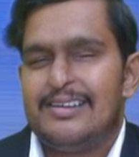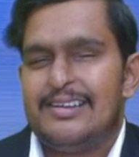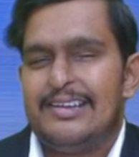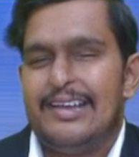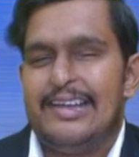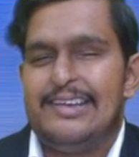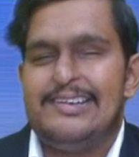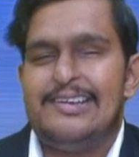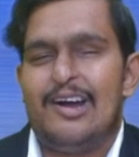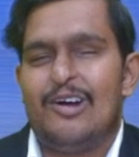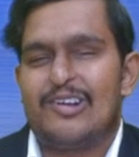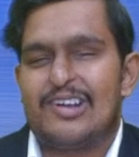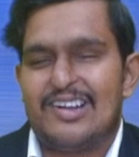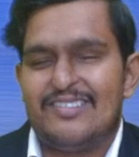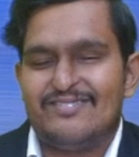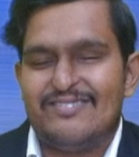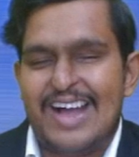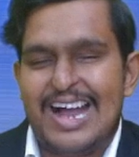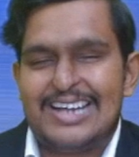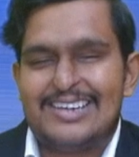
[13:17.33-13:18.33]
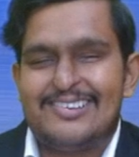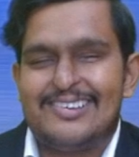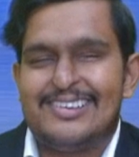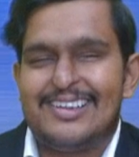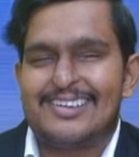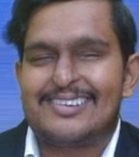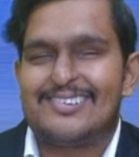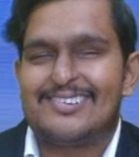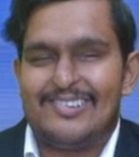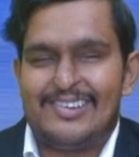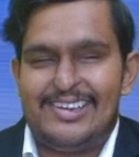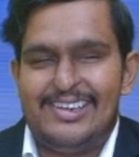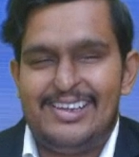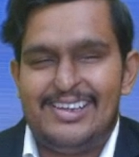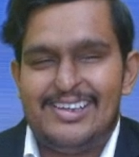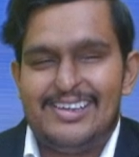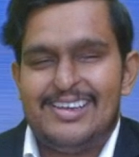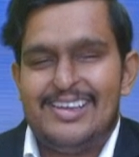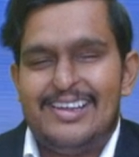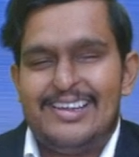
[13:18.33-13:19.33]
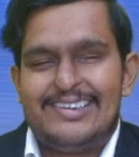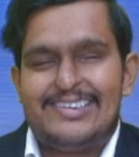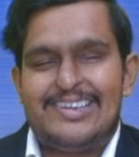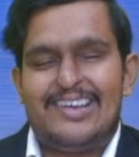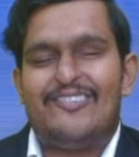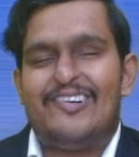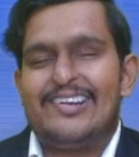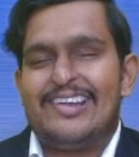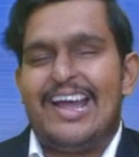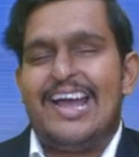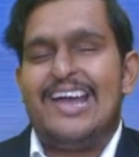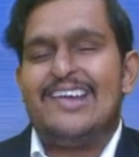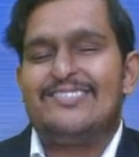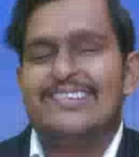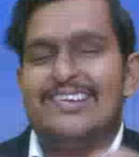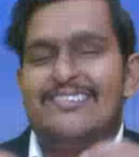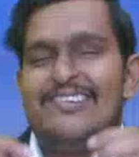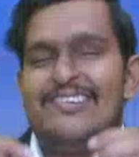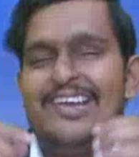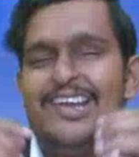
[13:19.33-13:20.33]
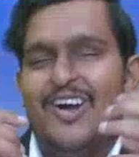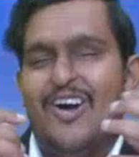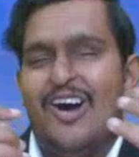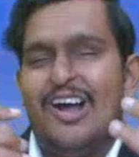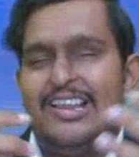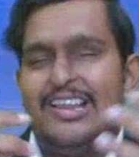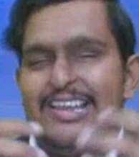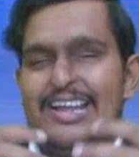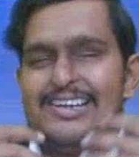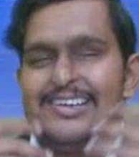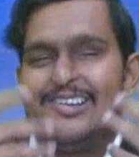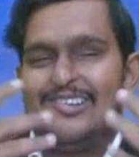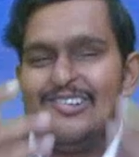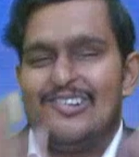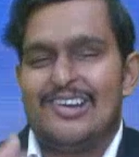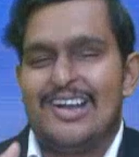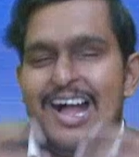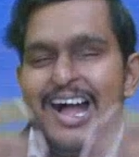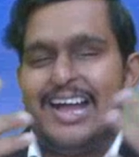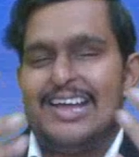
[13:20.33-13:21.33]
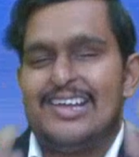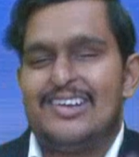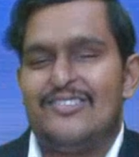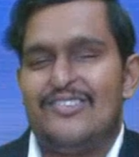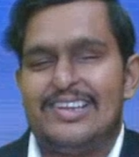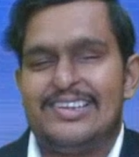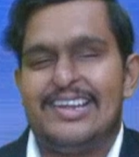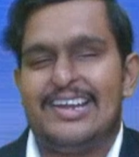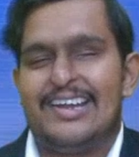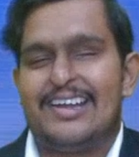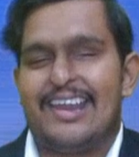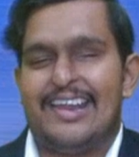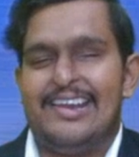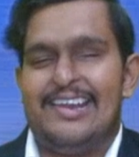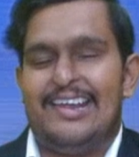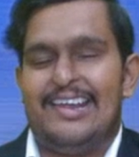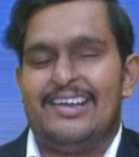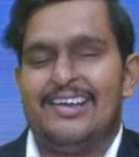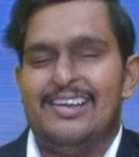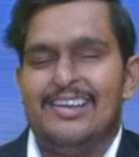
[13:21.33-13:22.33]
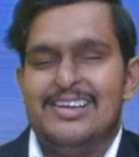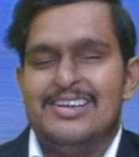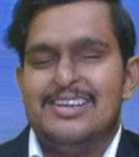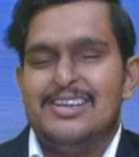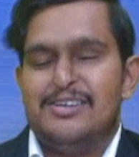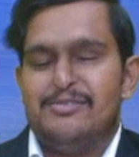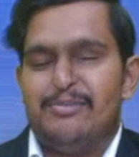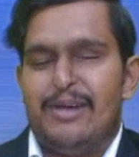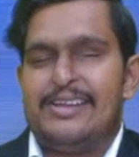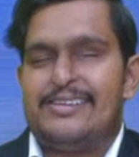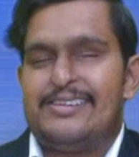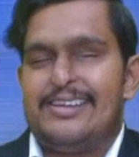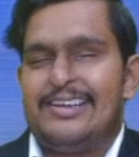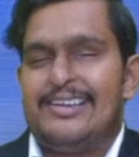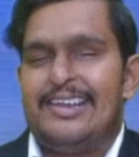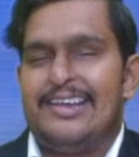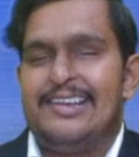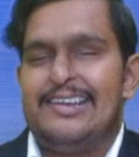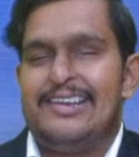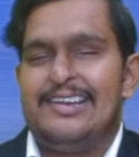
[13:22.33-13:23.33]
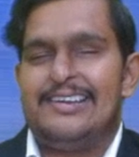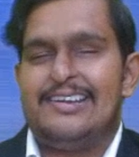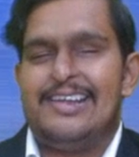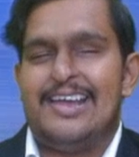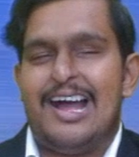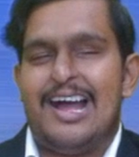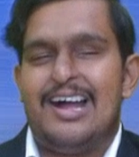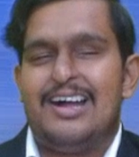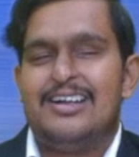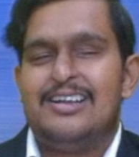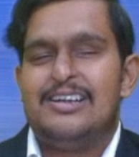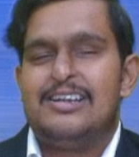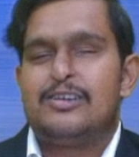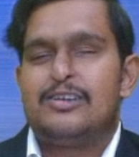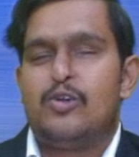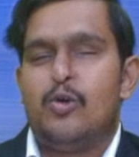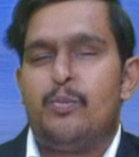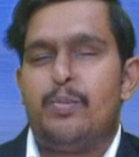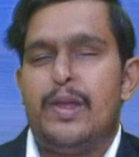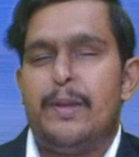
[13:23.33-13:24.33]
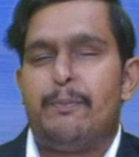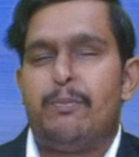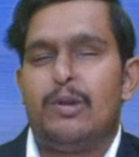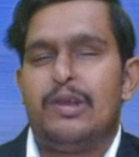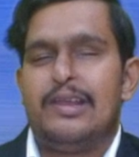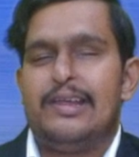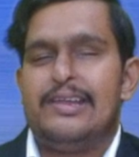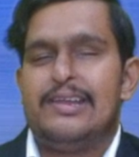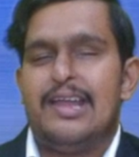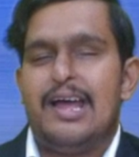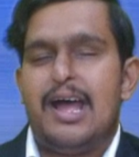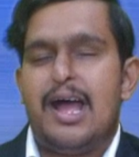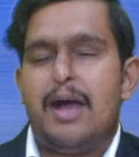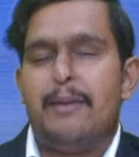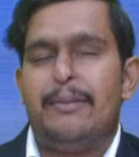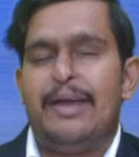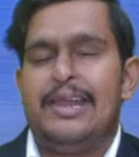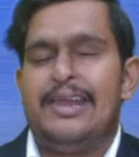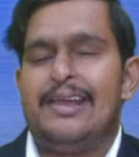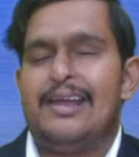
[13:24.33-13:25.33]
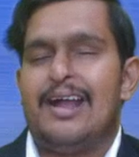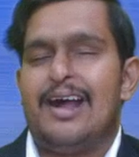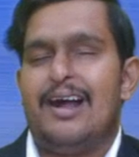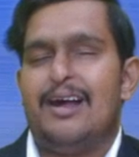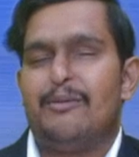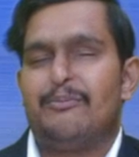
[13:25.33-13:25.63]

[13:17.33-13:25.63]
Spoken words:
Anyhow, come back to the story. Suppose I am giving all that yoga Ayurvedic training by sitting in India to people in America.